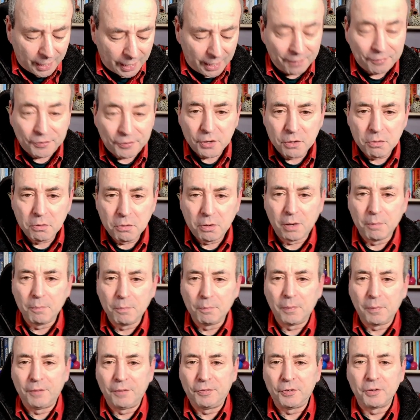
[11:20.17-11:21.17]
If
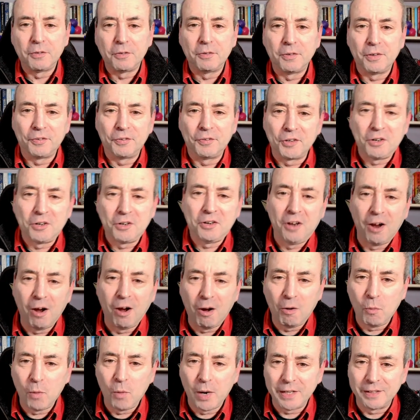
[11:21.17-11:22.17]
you
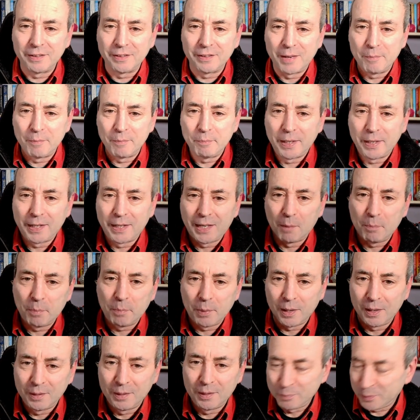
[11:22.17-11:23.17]
can't wait, then pick
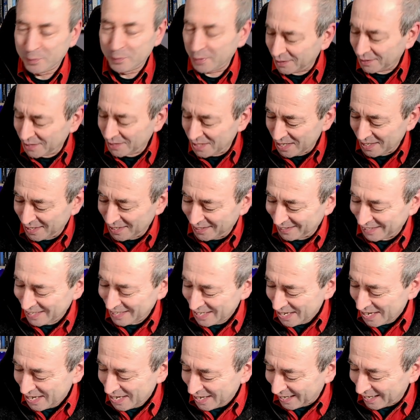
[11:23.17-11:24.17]
up
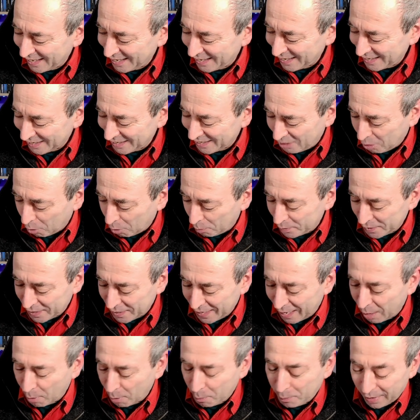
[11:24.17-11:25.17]
a copy
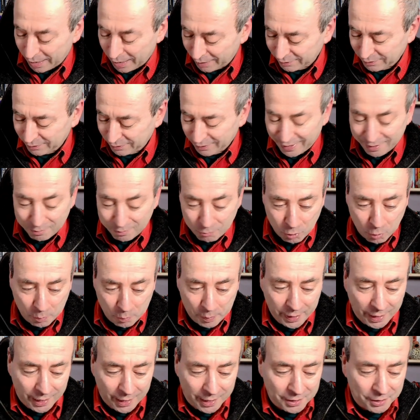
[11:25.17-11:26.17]
now. But there will
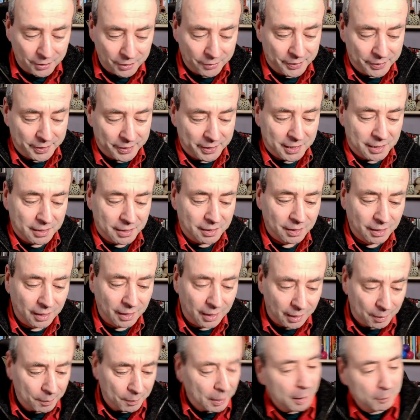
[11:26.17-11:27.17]
be a new edition,
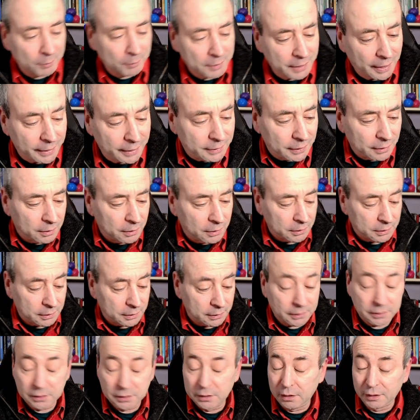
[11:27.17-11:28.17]
updated, because
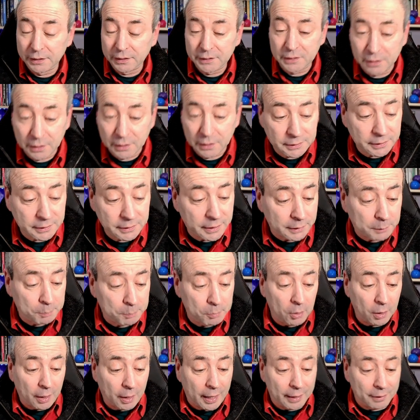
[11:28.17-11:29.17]
this is a 1996
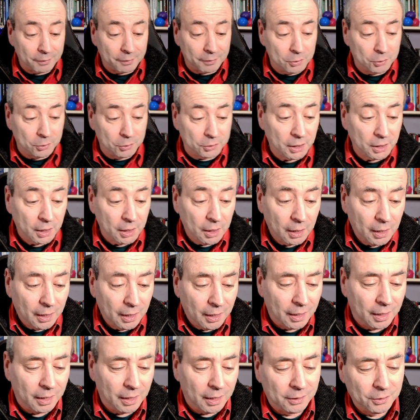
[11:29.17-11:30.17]
book, and of course,
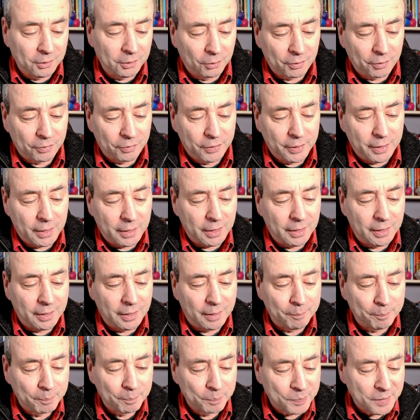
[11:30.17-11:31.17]
a lot of
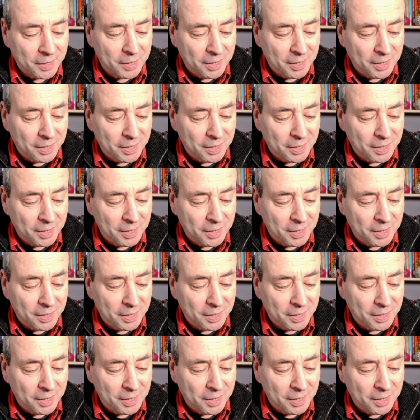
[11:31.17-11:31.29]
the